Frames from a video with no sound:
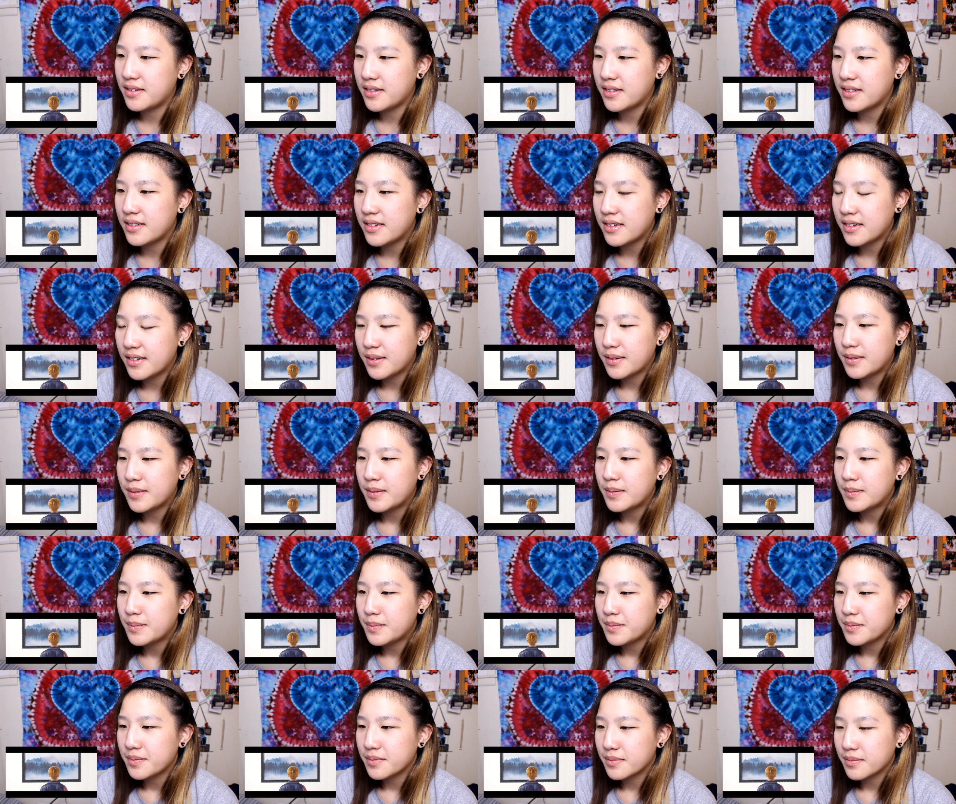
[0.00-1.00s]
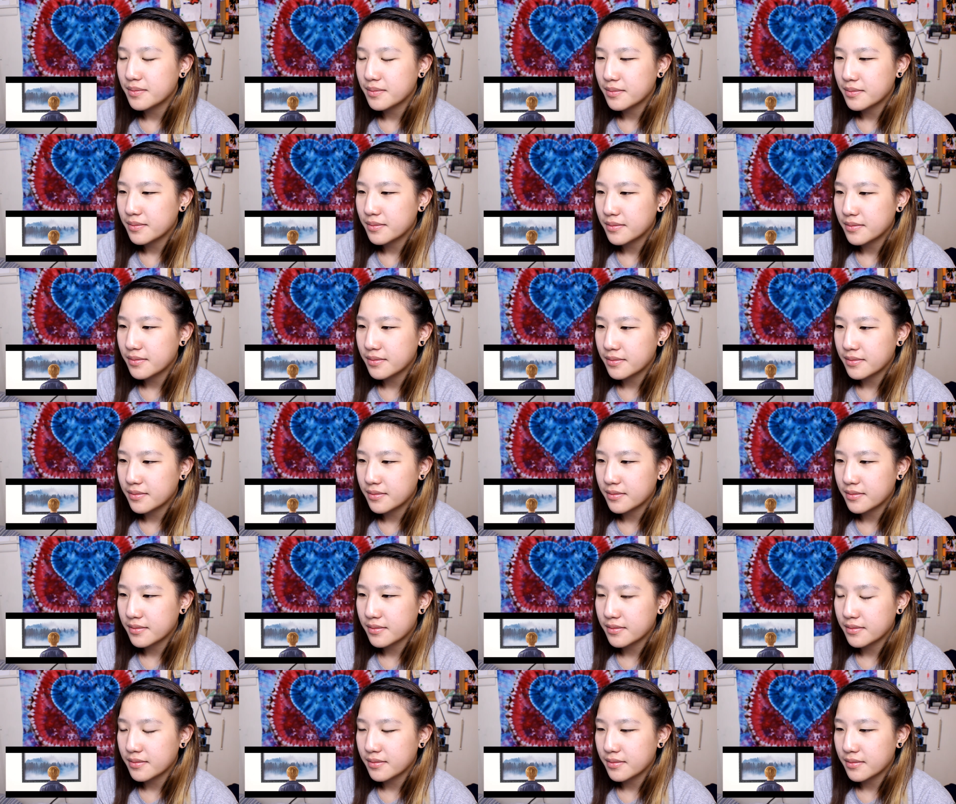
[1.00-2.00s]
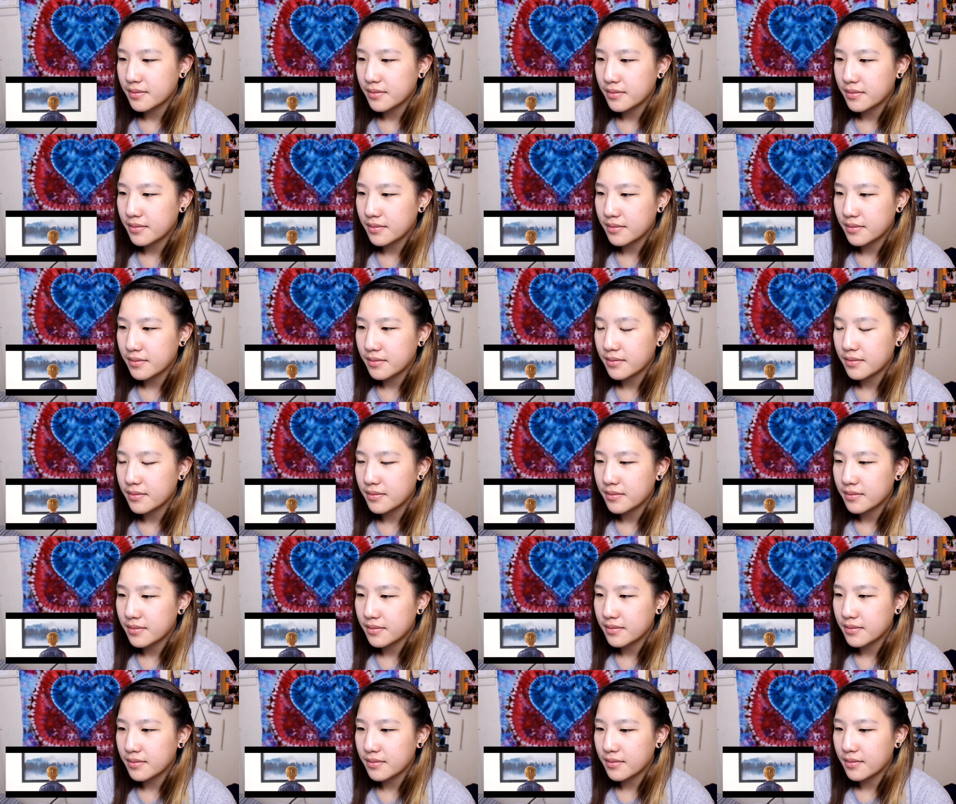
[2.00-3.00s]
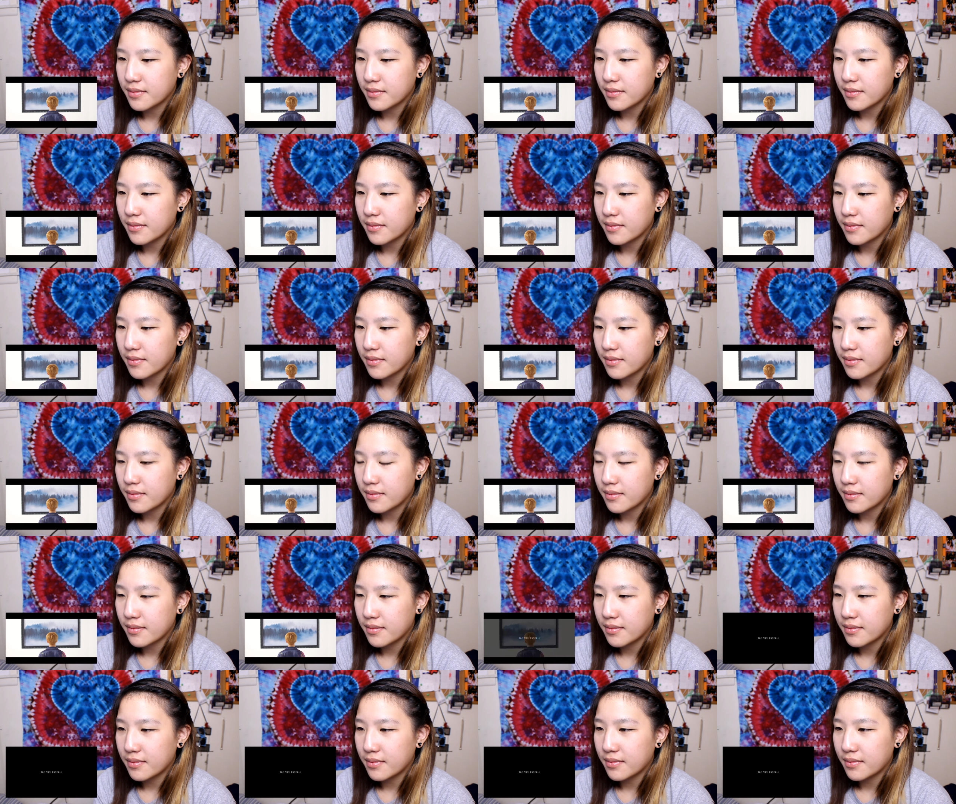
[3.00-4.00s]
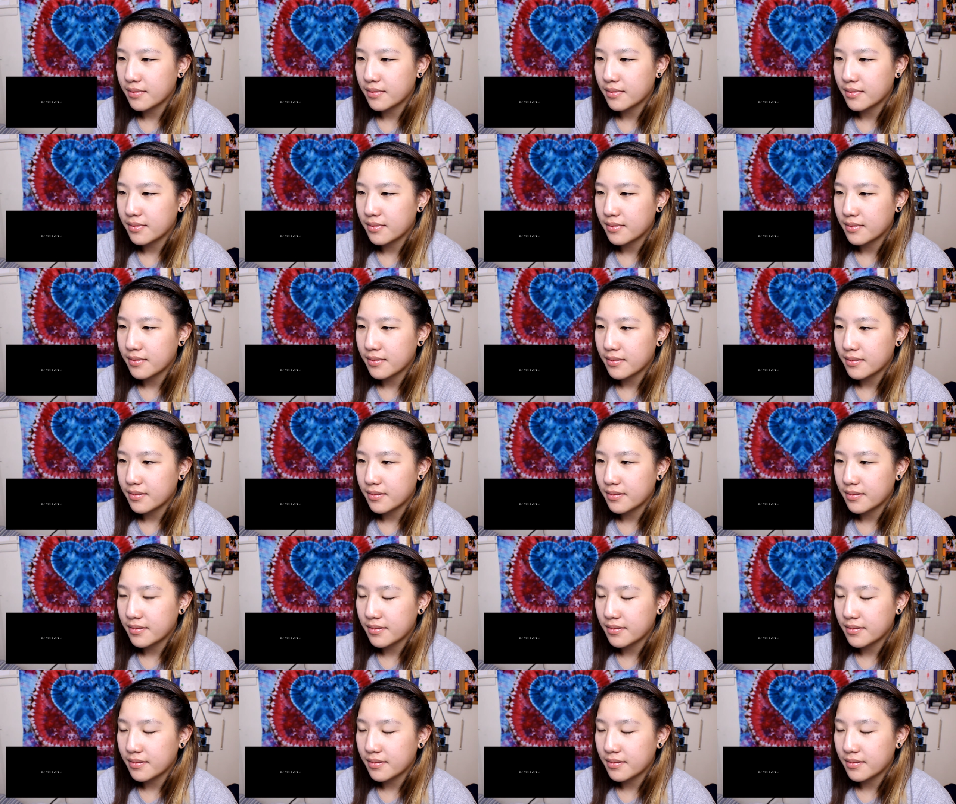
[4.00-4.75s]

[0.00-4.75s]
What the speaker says: Nothing is said.